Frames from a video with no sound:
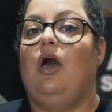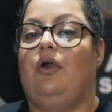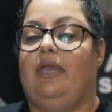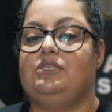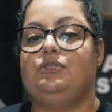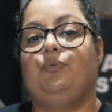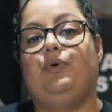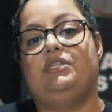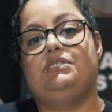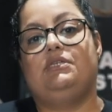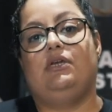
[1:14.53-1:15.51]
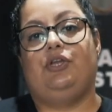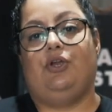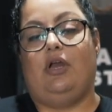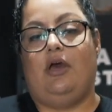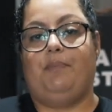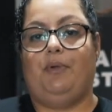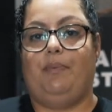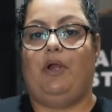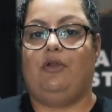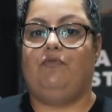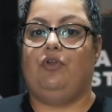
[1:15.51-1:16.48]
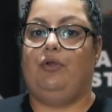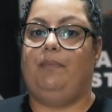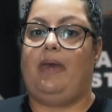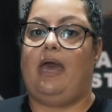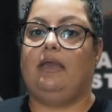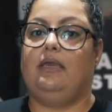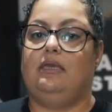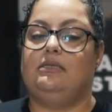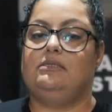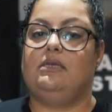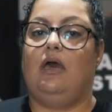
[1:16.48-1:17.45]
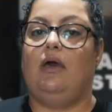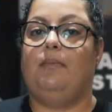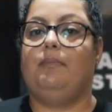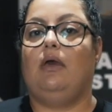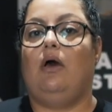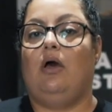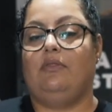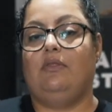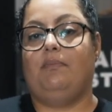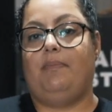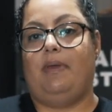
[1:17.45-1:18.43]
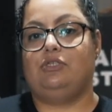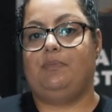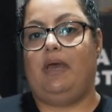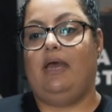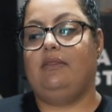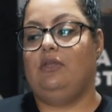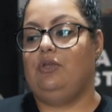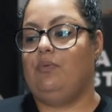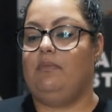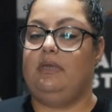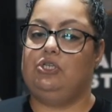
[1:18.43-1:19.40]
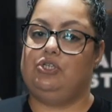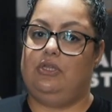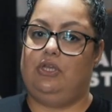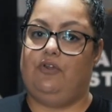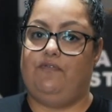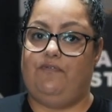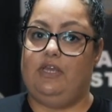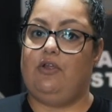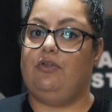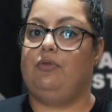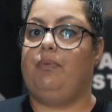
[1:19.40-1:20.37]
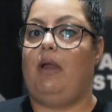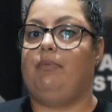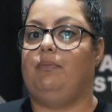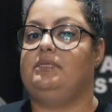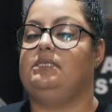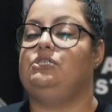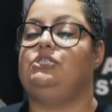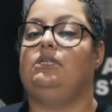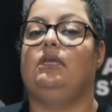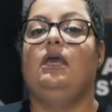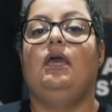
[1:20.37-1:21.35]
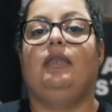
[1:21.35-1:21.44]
Okay, so once your upper part of your back is on the bench pad, then you wanna make sure that your feet are in the proper position.